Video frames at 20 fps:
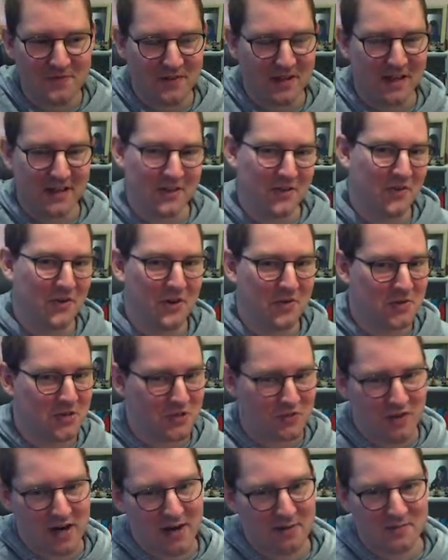like there are no
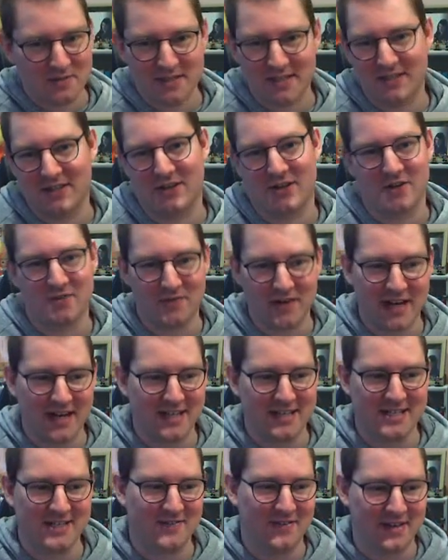traps in the
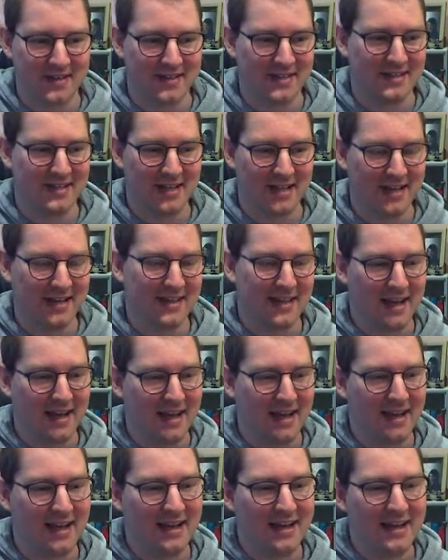grass or anything like
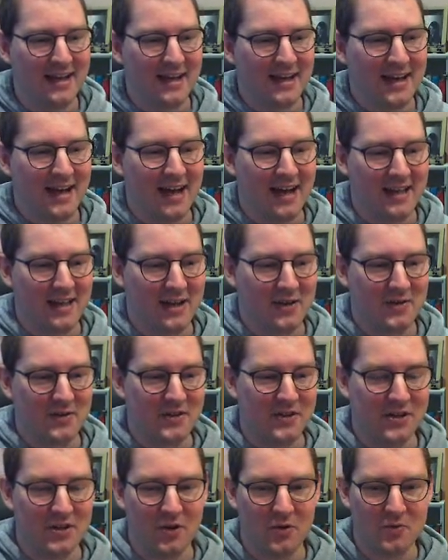that. Like,
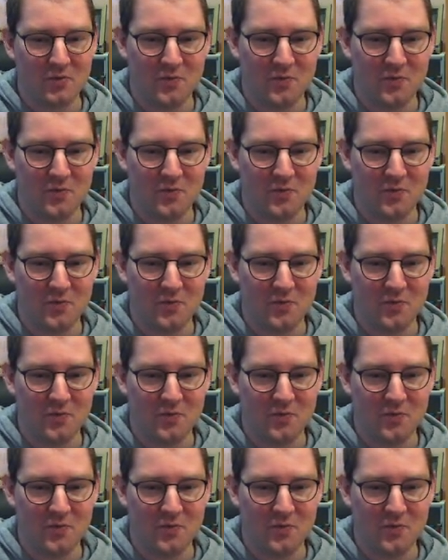you know,